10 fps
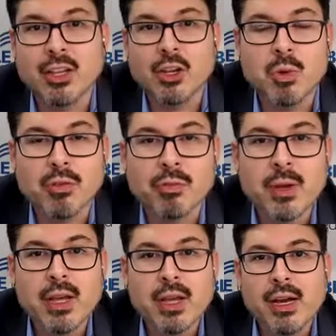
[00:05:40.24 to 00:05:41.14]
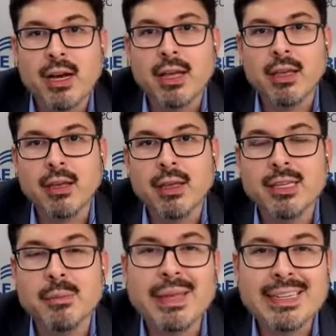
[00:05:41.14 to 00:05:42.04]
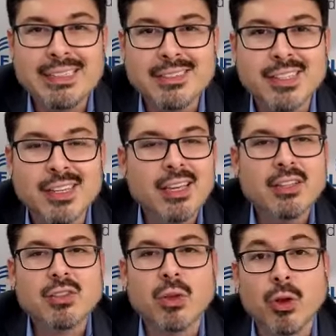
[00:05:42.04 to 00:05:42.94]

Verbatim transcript: a little more uh, uh independence. Right.